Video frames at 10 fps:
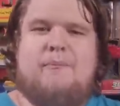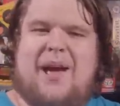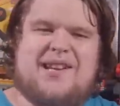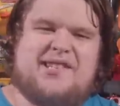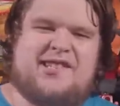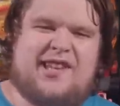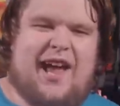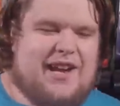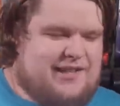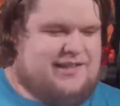my
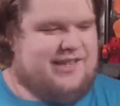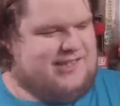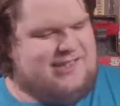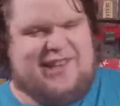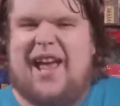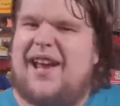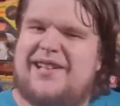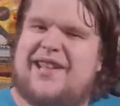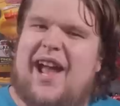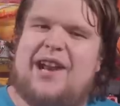
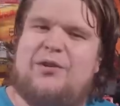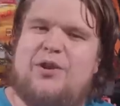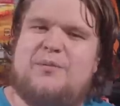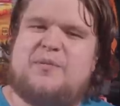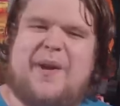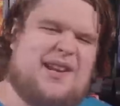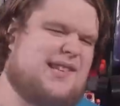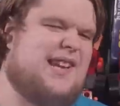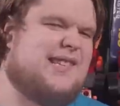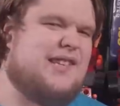side-to-side kind of room
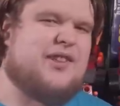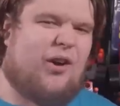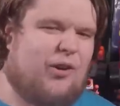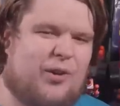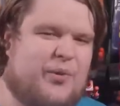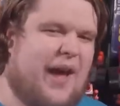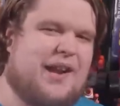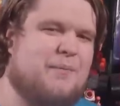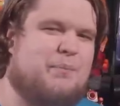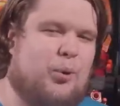space isn't all that
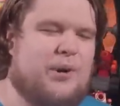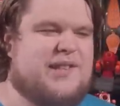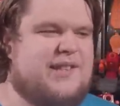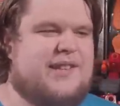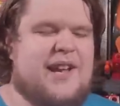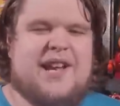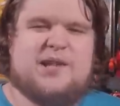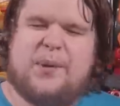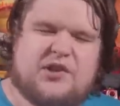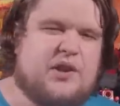important,
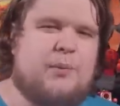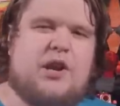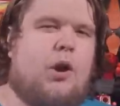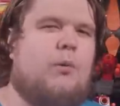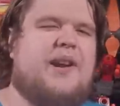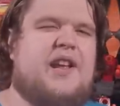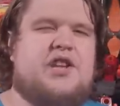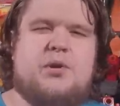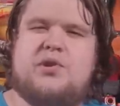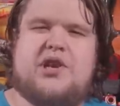especially when you're already a
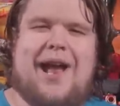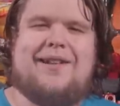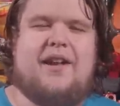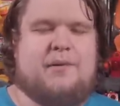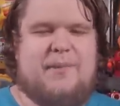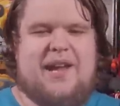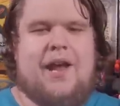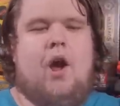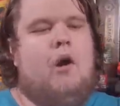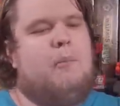huge guy like
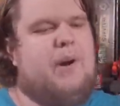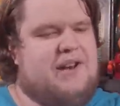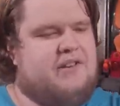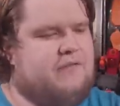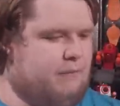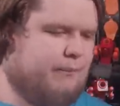me. But